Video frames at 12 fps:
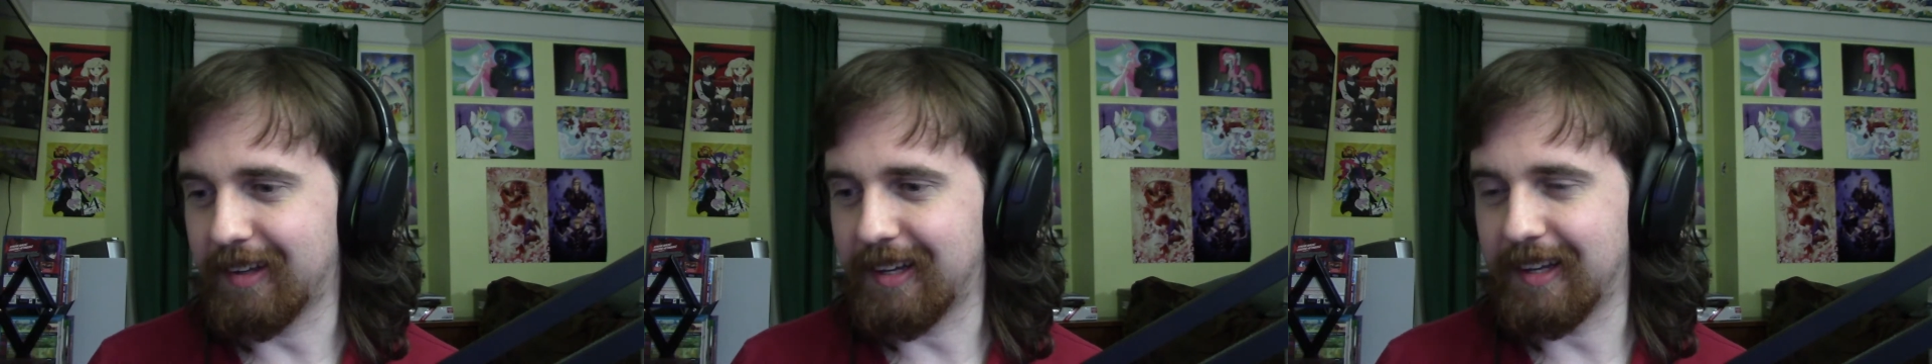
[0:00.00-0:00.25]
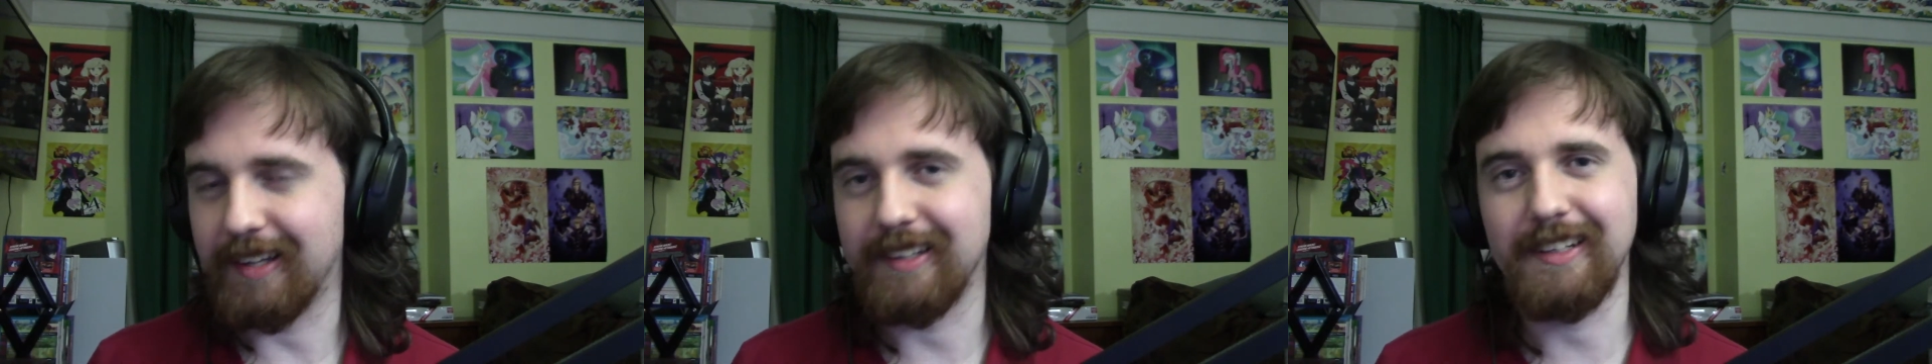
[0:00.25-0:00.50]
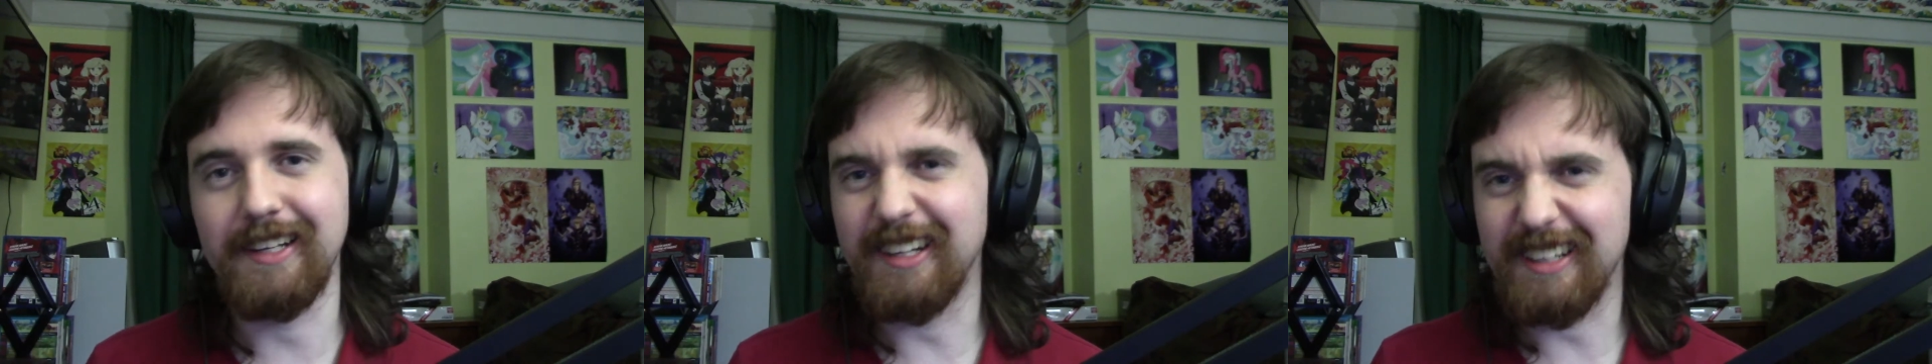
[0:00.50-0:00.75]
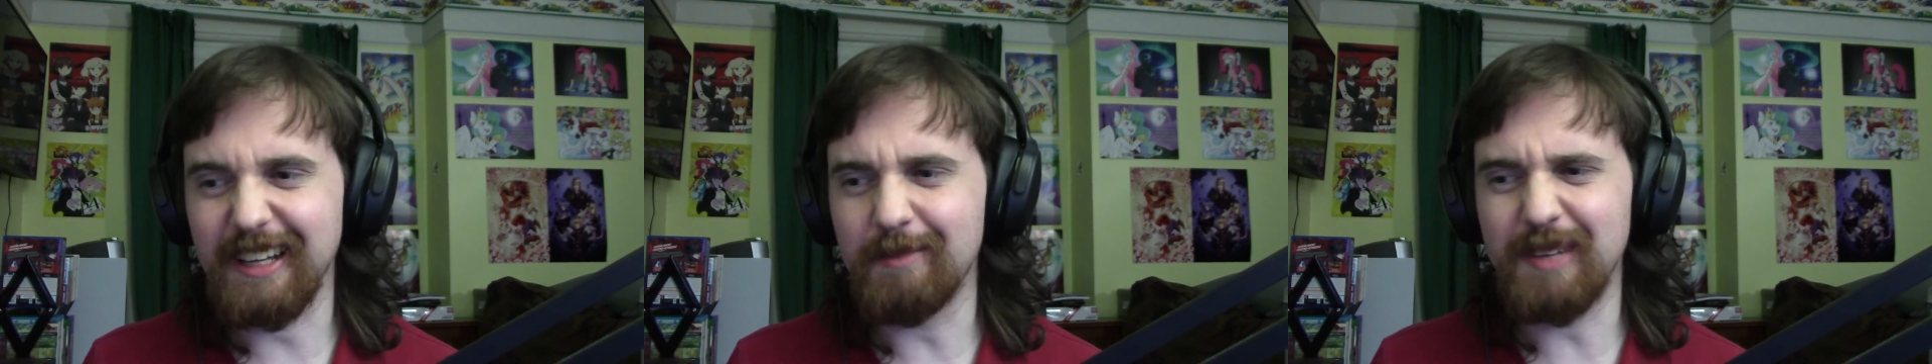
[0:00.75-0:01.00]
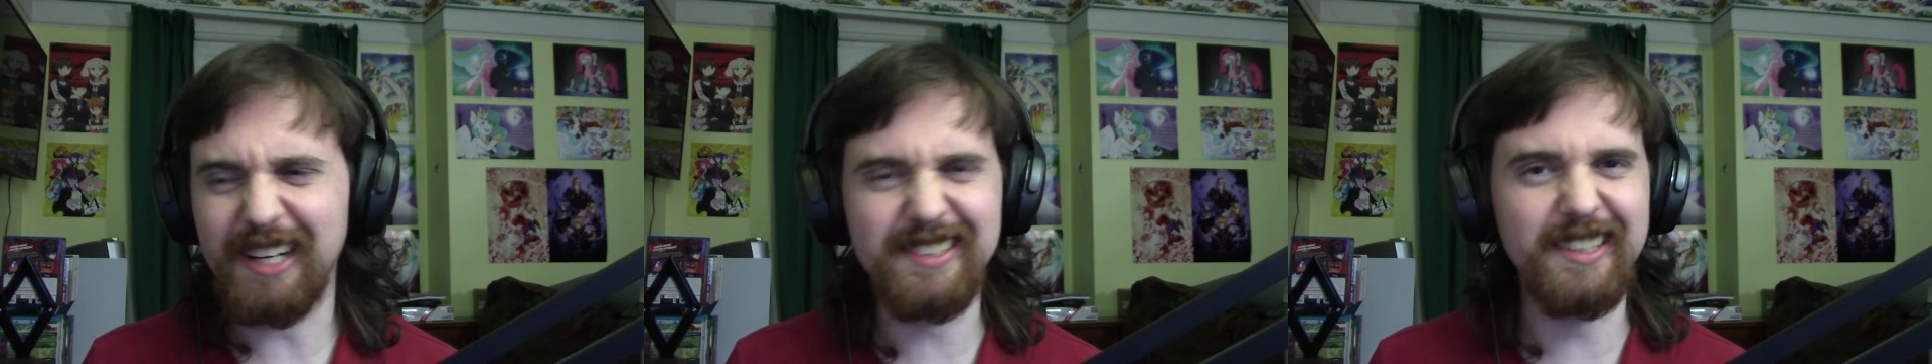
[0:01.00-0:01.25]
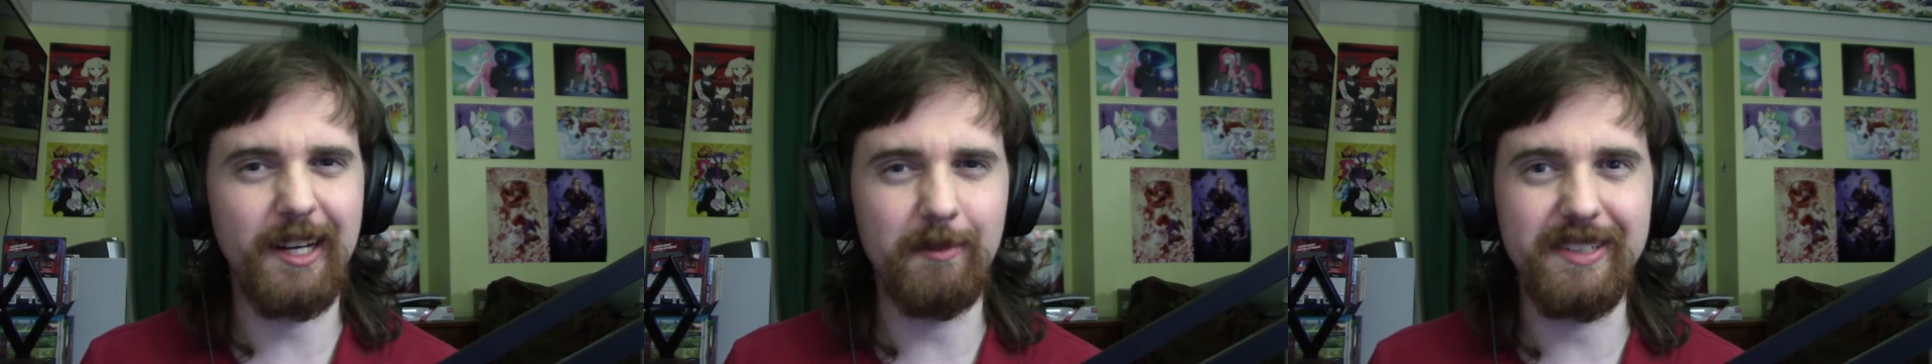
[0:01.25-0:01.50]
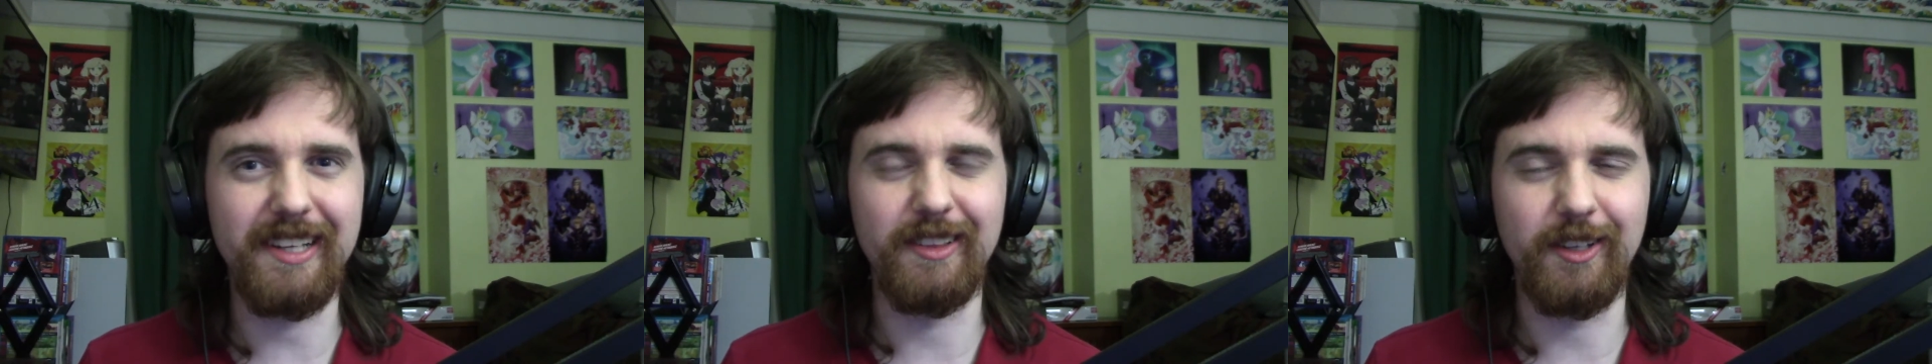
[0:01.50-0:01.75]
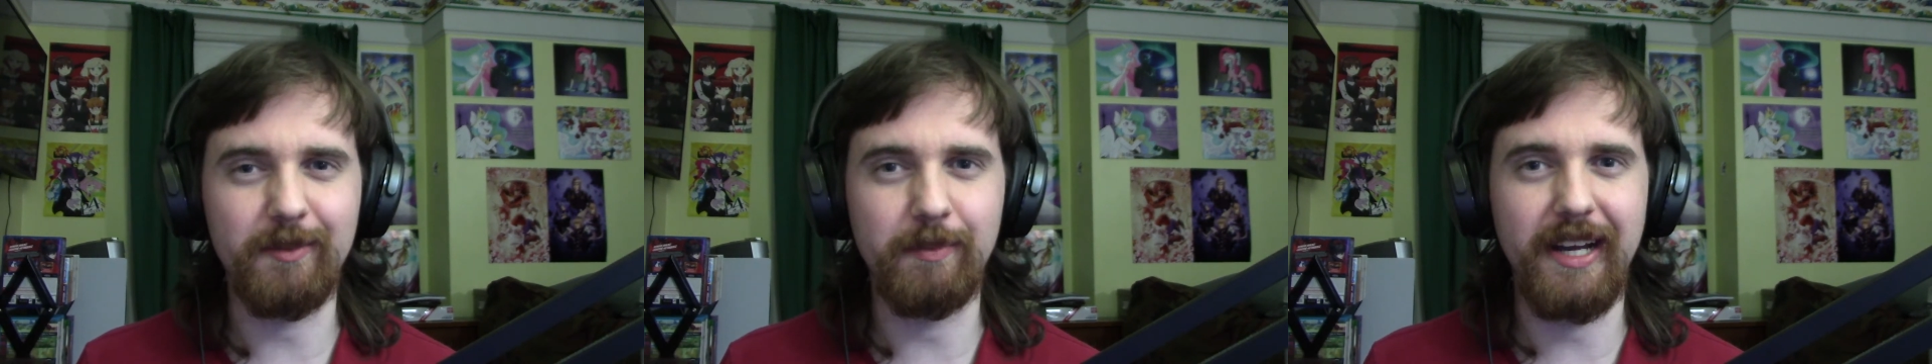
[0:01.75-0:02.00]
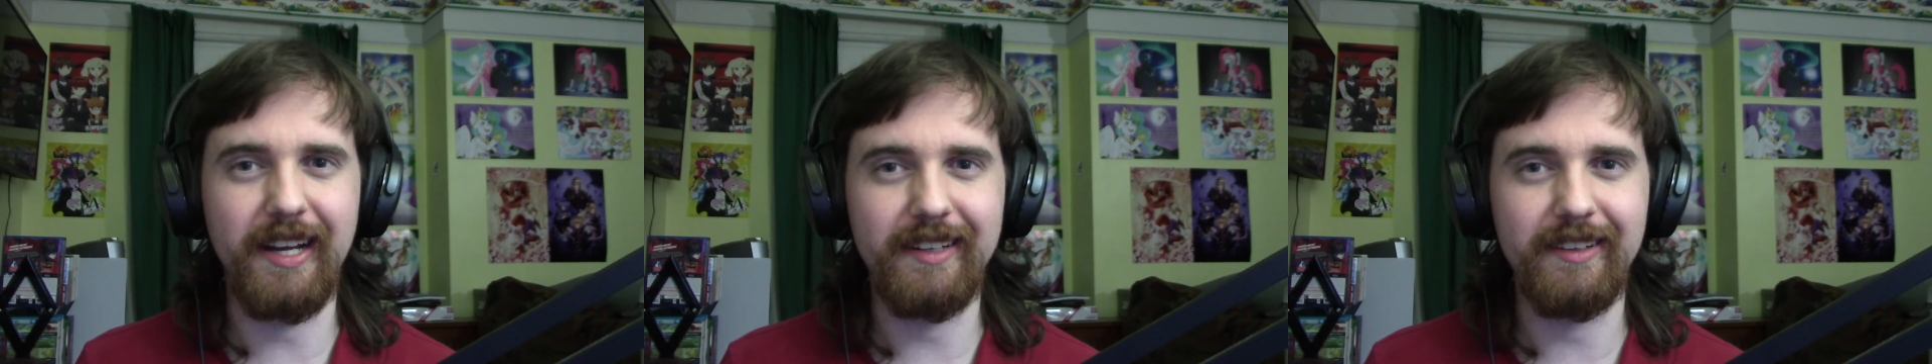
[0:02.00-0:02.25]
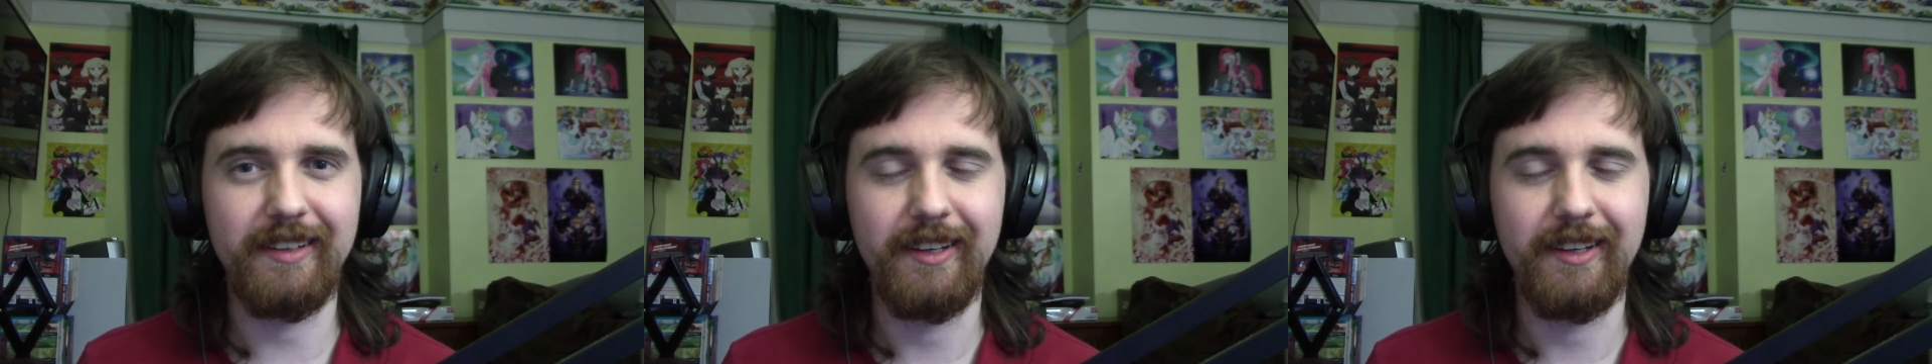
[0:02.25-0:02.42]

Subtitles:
And it makes the company look bad